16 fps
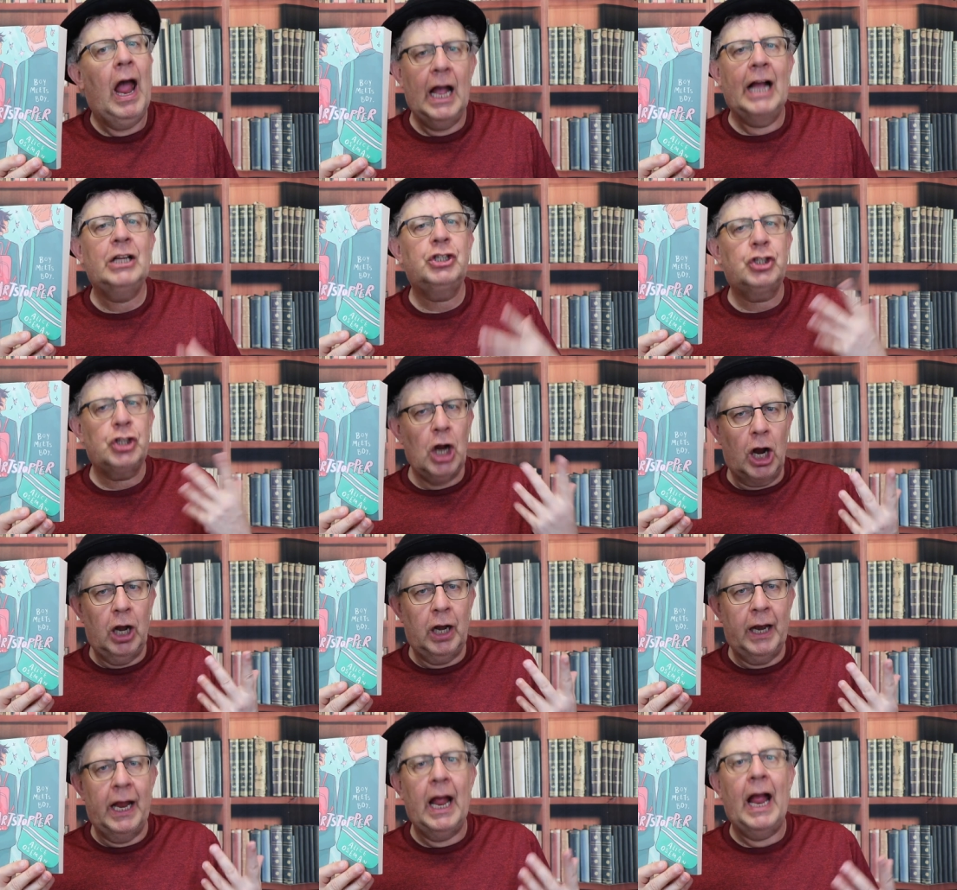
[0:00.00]
and
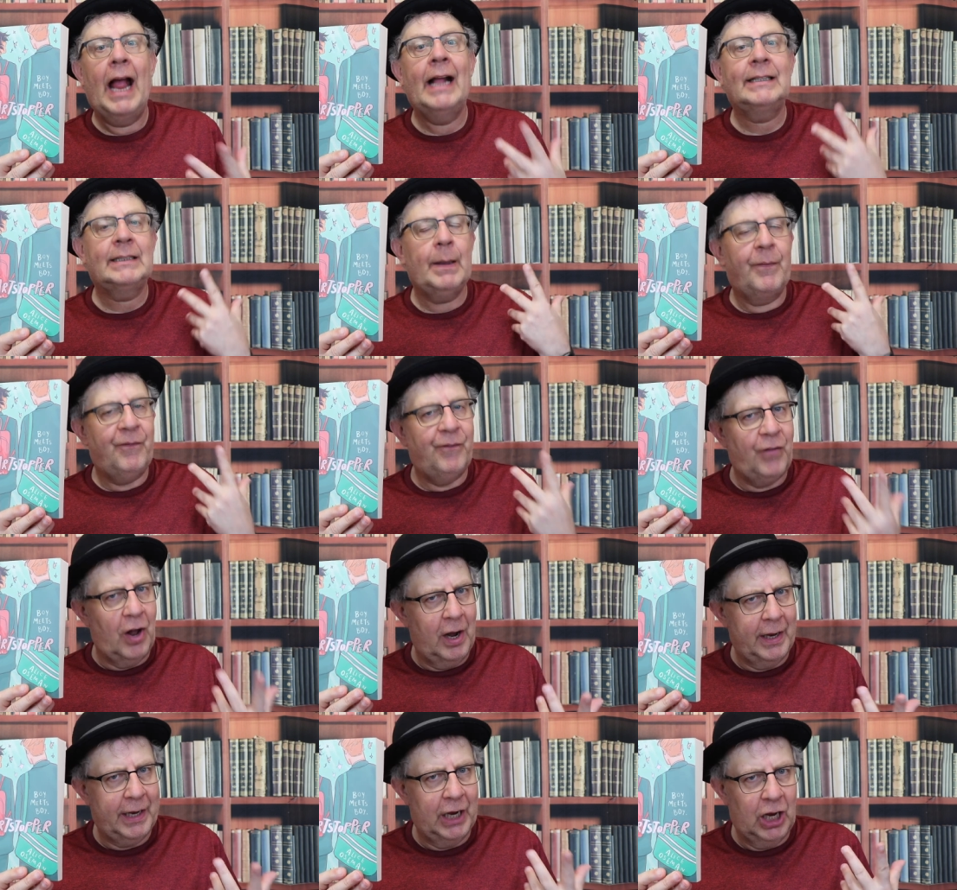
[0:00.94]
Charlie ends up
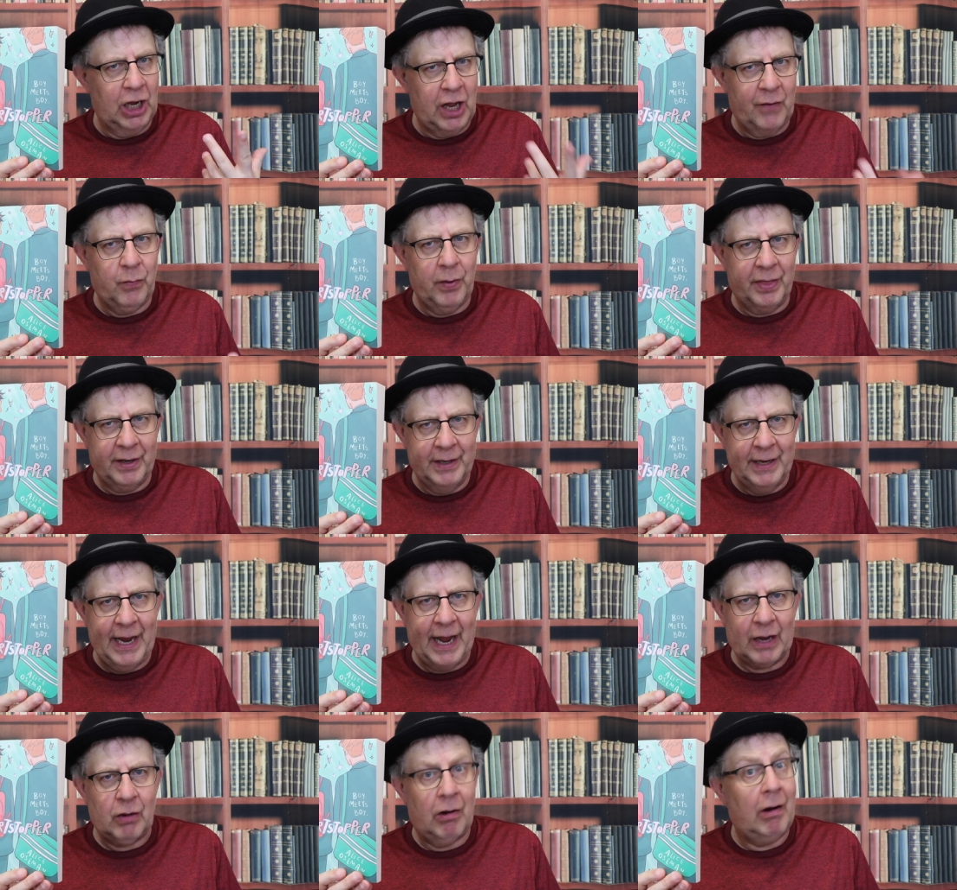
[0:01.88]
falling in love with Nick,